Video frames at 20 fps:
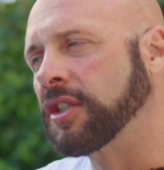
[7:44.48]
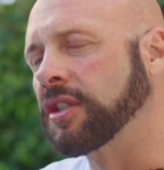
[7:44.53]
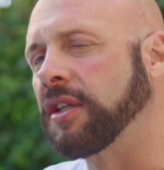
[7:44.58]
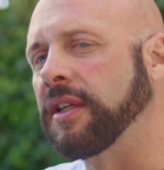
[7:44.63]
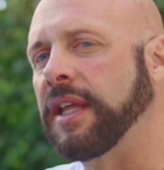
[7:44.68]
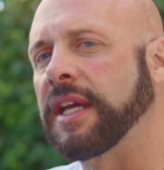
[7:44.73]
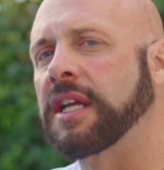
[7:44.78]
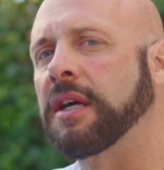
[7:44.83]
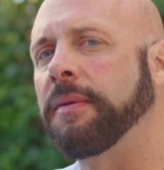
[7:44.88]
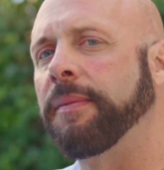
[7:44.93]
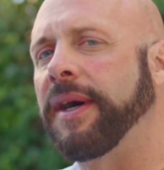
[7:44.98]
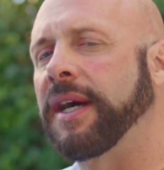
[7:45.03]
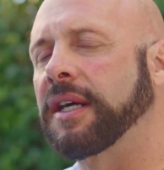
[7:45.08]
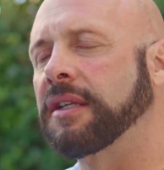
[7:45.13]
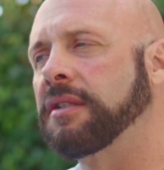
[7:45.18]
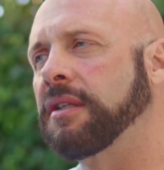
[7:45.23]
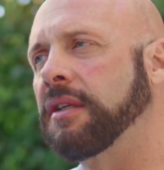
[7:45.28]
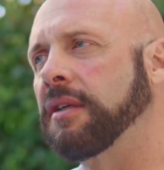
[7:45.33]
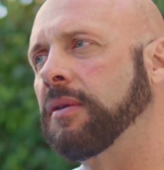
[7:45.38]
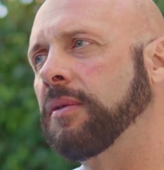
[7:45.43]
So they come back
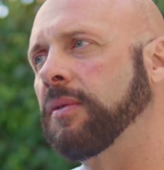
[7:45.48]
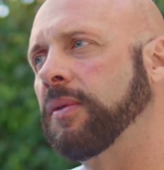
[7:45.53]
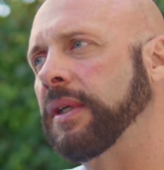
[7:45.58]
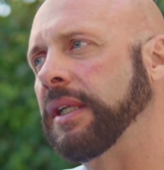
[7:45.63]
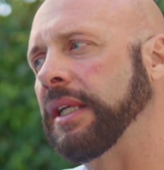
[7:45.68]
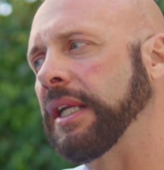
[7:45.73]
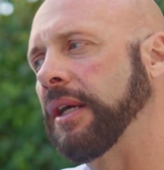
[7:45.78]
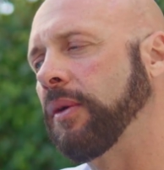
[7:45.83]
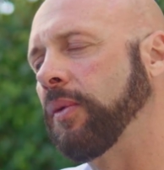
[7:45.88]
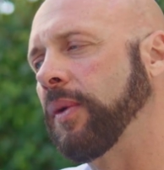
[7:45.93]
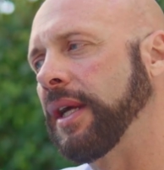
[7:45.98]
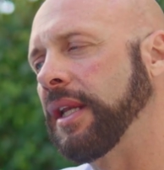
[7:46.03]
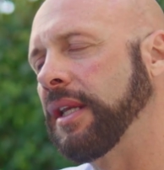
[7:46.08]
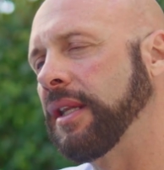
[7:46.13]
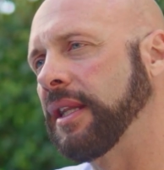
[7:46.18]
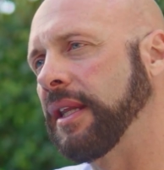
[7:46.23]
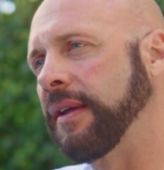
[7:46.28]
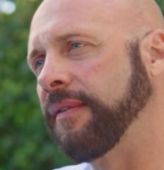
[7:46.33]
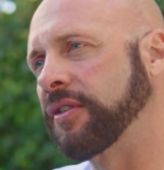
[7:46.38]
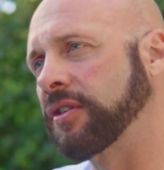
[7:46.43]
to
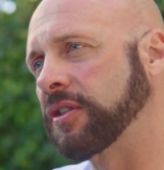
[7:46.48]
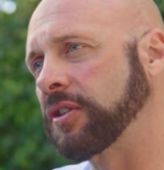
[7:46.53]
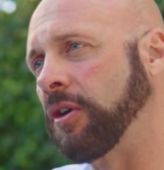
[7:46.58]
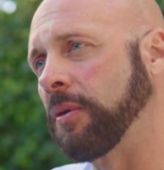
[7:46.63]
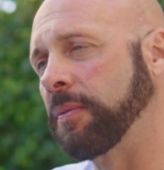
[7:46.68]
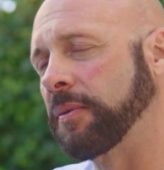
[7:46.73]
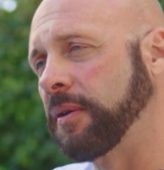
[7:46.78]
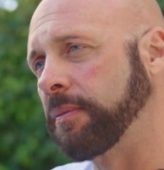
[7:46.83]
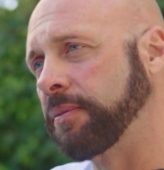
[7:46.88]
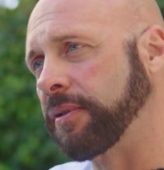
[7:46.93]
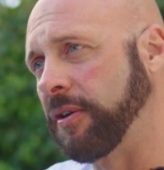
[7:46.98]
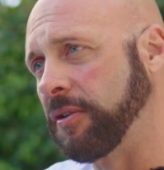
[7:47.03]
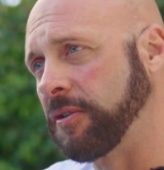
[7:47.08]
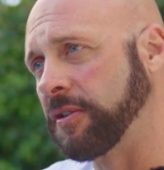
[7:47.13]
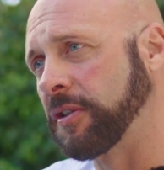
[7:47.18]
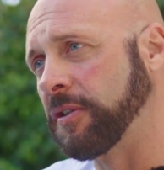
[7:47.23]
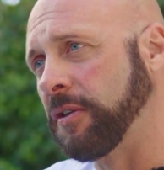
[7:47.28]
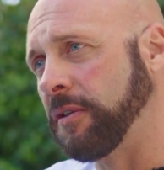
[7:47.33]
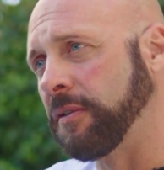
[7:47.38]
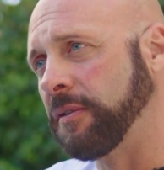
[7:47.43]
when they've stopped the
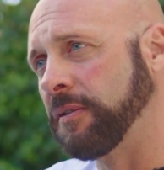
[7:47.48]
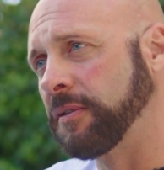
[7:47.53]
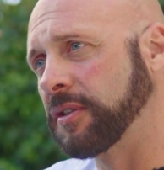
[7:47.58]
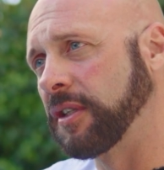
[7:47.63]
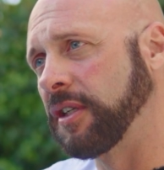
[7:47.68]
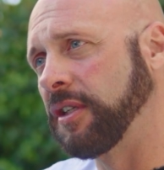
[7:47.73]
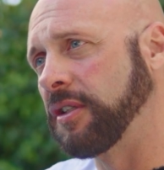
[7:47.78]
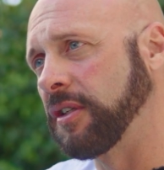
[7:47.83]
protocol. So you